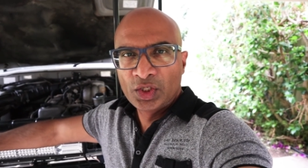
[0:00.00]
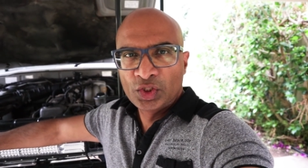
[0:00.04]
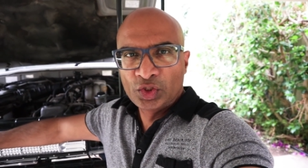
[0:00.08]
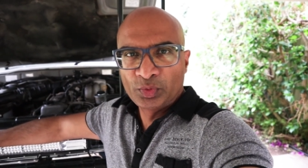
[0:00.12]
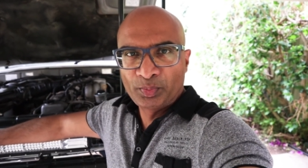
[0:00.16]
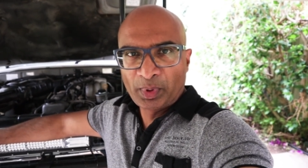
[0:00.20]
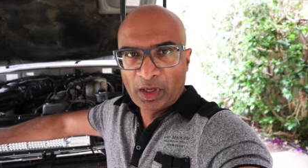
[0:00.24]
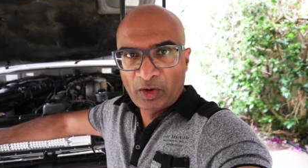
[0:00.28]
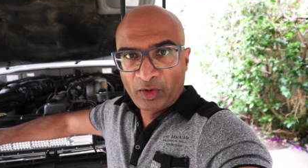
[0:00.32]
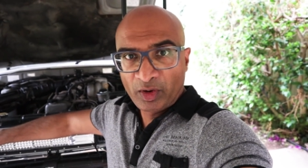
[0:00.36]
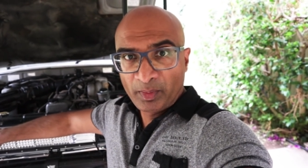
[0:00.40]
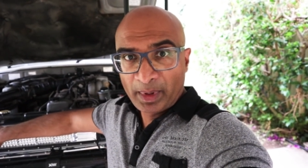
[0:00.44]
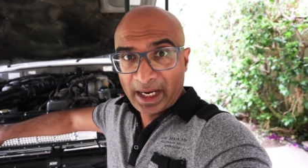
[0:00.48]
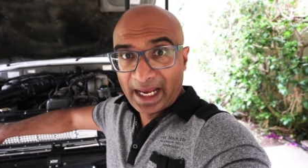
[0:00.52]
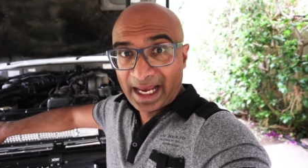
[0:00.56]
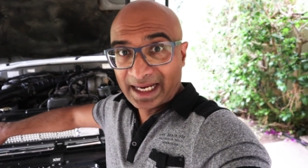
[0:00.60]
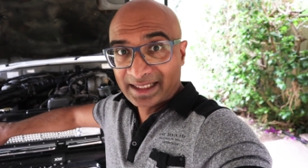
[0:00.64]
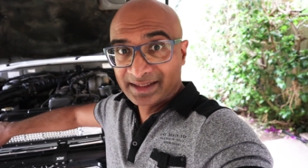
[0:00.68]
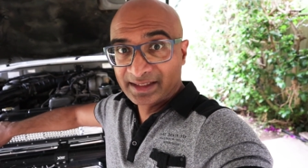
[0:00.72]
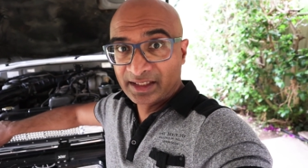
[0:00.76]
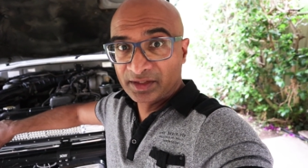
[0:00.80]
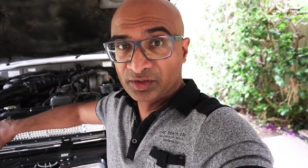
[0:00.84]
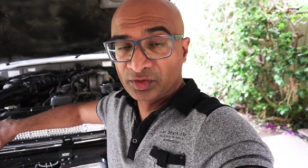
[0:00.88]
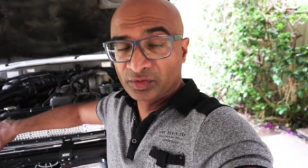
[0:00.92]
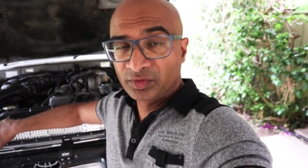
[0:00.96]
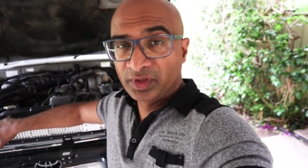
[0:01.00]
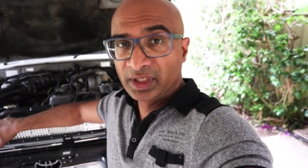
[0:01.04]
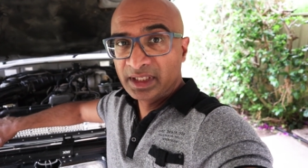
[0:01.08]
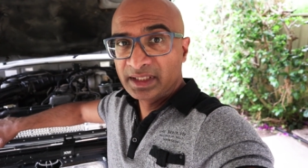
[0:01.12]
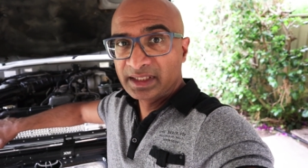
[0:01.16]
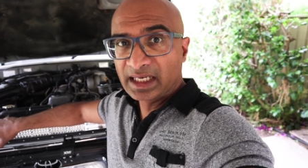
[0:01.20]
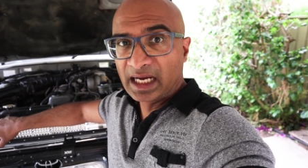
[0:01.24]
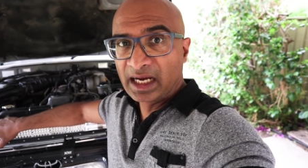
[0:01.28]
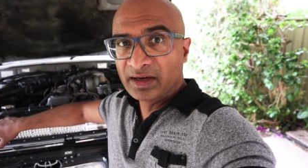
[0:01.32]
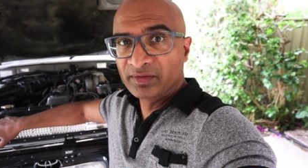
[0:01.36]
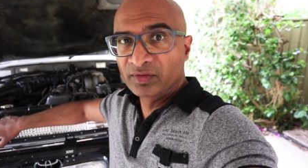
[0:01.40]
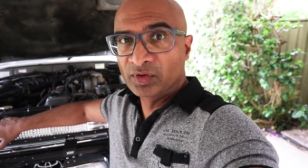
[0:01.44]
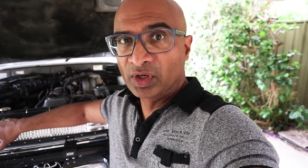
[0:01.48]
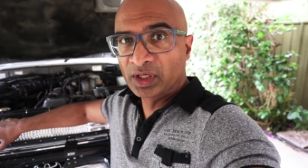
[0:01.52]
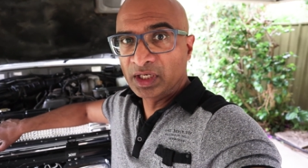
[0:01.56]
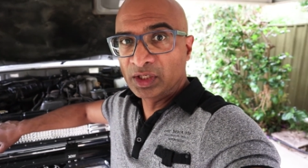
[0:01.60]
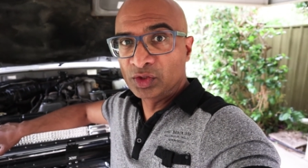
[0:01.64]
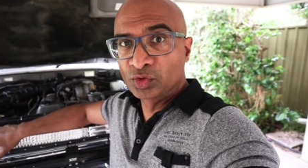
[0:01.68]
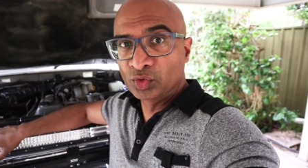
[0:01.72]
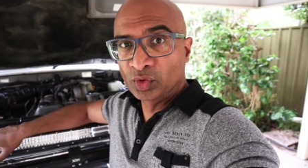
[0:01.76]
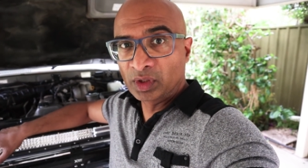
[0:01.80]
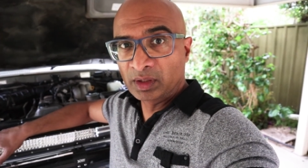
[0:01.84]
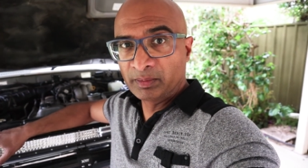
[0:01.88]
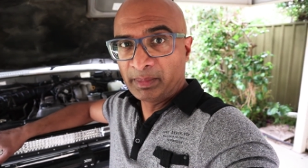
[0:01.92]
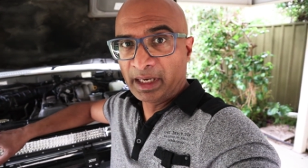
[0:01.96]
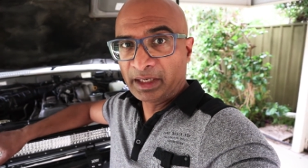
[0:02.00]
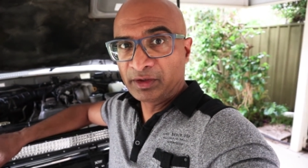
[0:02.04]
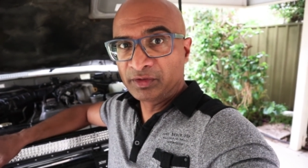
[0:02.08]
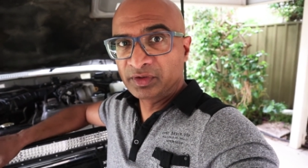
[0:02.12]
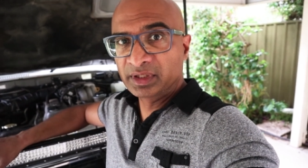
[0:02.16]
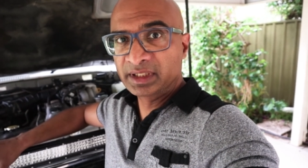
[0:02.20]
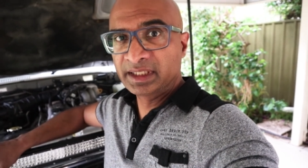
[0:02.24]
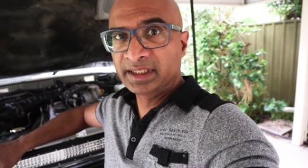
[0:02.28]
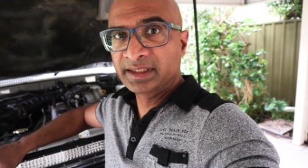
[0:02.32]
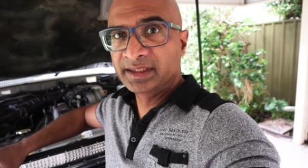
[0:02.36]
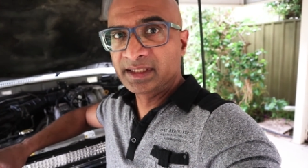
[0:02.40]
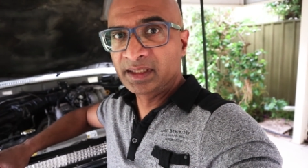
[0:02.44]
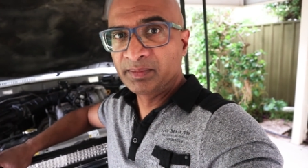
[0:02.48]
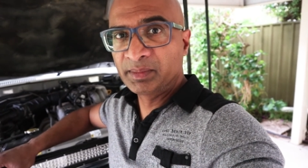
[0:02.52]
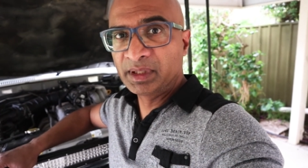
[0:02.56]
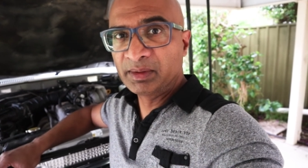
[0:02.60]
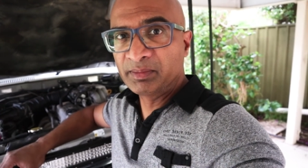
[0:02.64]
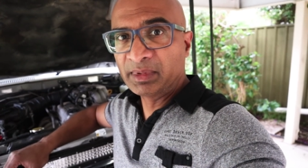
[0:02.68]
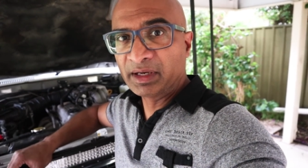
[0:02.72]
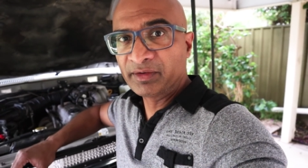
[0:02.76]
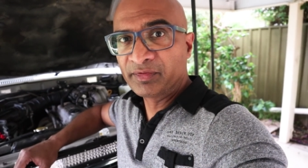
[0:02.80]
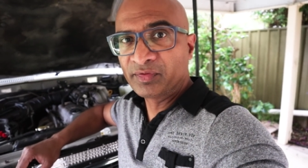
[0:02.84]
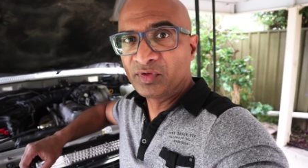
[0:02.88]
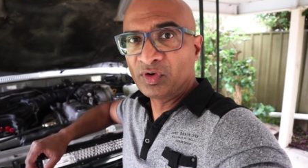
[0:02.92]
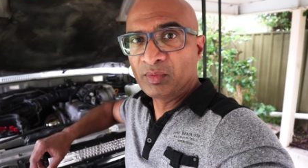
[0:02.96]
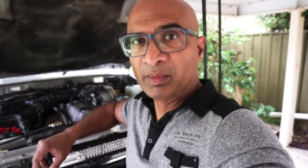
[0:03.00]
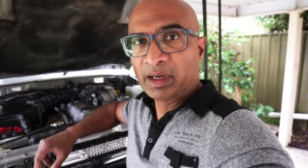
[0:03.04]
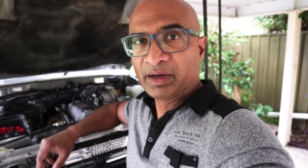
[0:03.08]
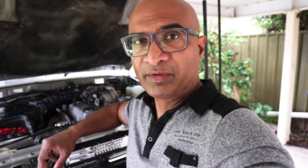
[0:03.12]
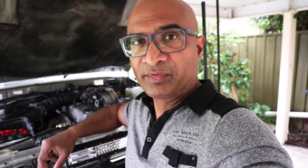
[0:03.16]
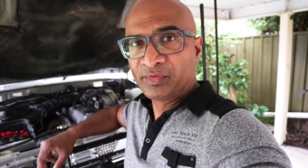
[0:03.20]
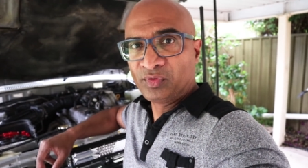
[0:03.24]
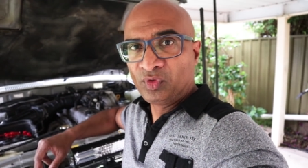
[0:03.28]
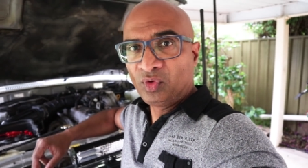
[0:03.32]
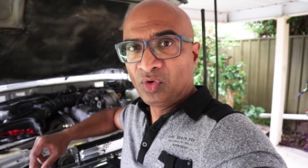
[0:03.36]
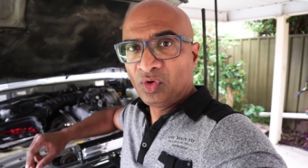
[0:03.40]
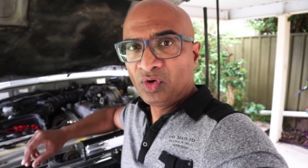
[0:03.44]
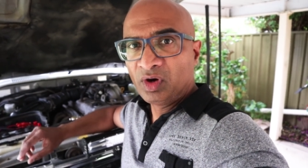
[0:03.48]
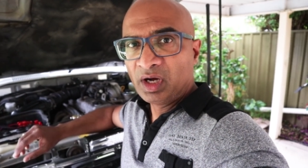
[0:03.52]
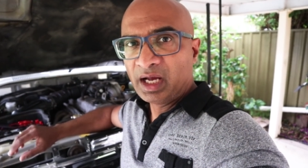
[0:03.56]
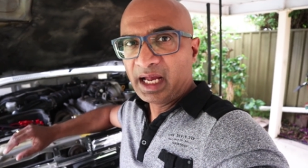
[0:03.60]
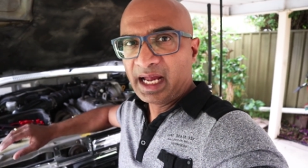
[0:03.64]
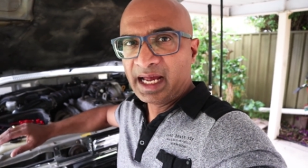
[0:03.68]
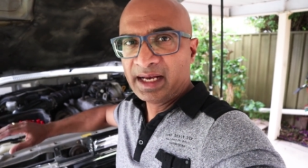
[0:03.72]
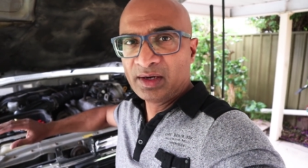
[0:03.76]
To power my accessories, I've got a dual battery system in my 4x4,